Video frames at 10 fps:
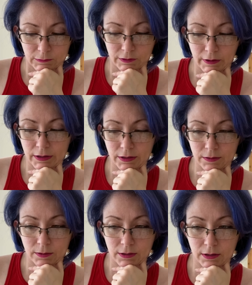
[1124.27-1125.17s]
Divine does
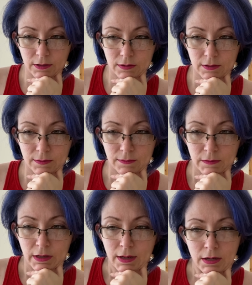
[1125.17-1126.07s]
what it does.
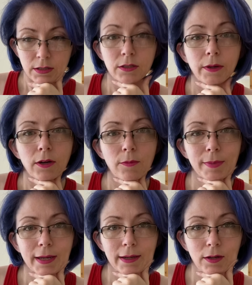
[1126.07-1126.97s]
So I hope
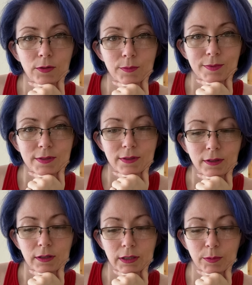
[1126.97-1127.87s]
that helps,
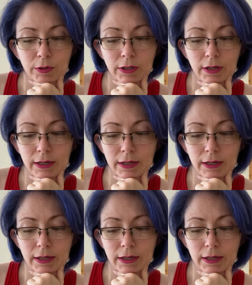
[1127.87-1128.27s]
Libra.